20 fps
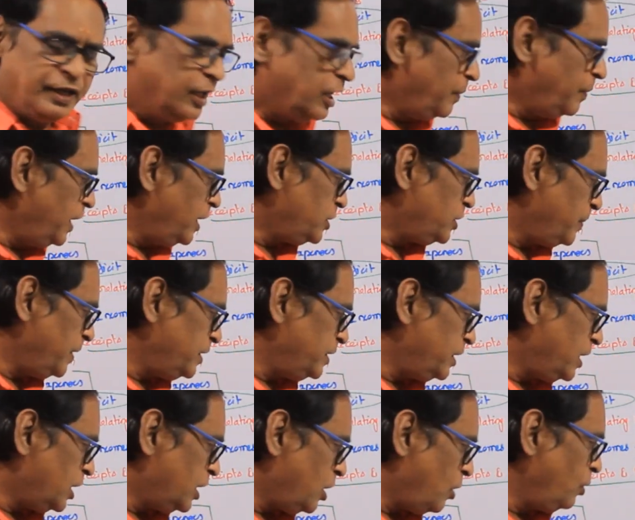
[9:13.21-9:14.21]
income and
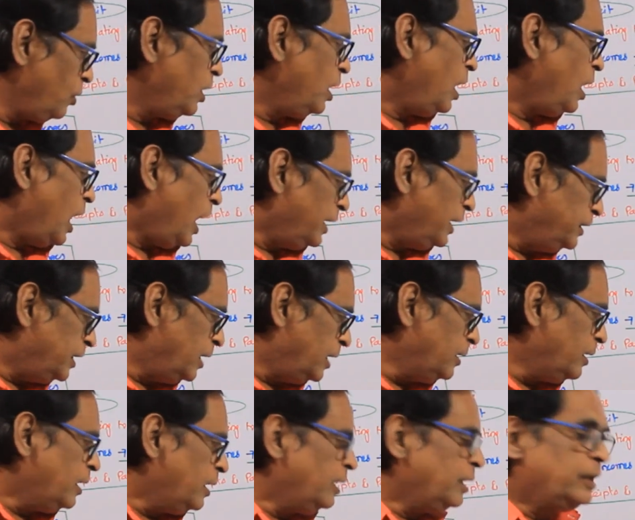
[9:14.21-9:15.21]
expenditure account, and
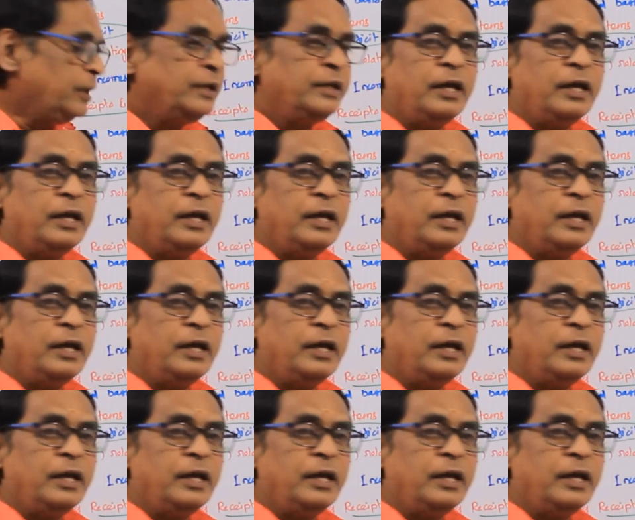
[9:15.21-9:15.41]
then